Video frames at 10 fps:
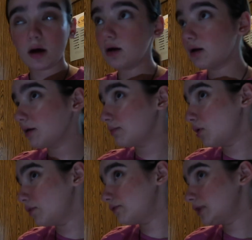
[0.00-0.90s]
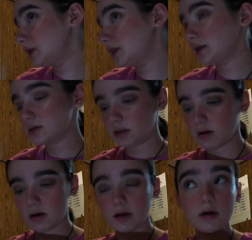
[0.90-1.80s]
Um, hopefully that's
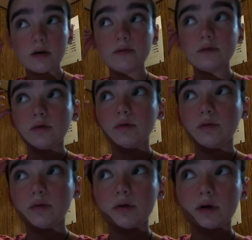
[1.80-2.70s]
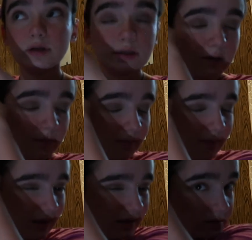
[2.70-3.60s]
long enough to contain my
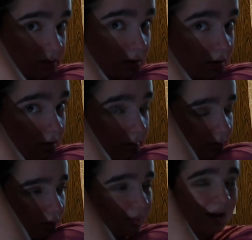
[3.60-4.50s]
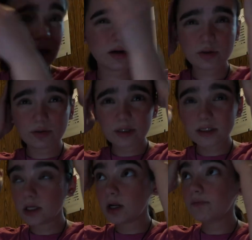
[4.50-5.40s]
bangs. But when my hair's
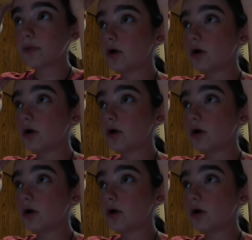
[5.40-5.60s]
greasy enough